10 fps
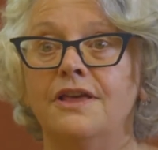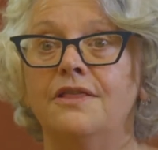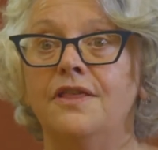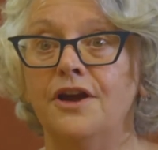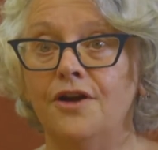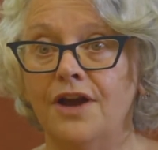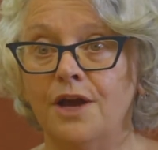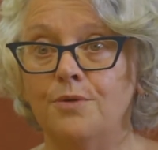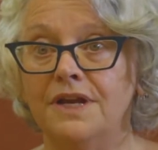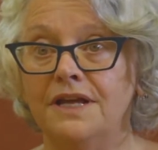their
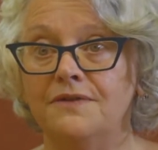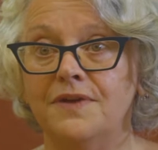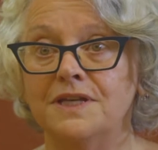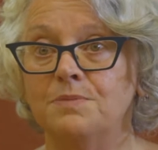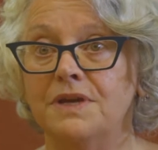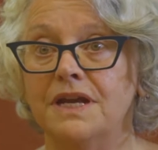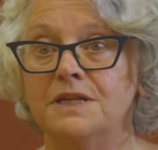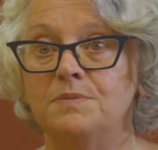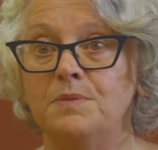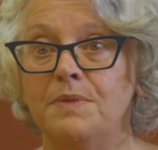equity investment
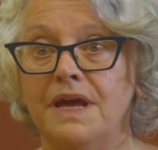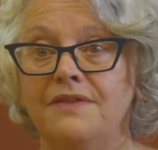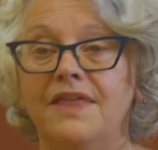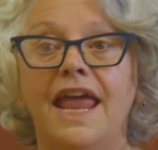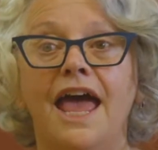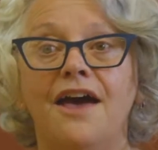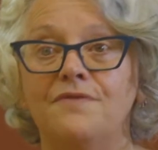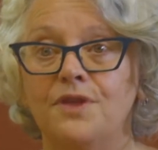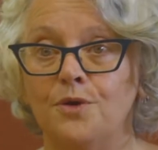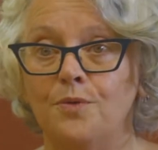has been made, they
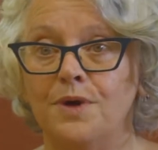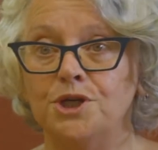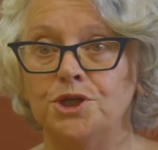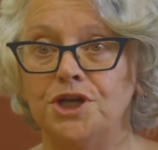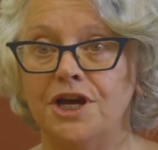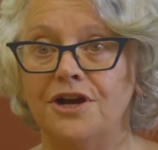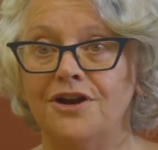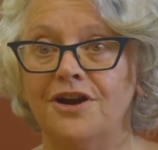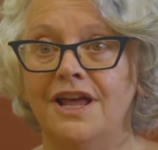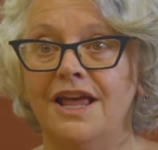have their one share,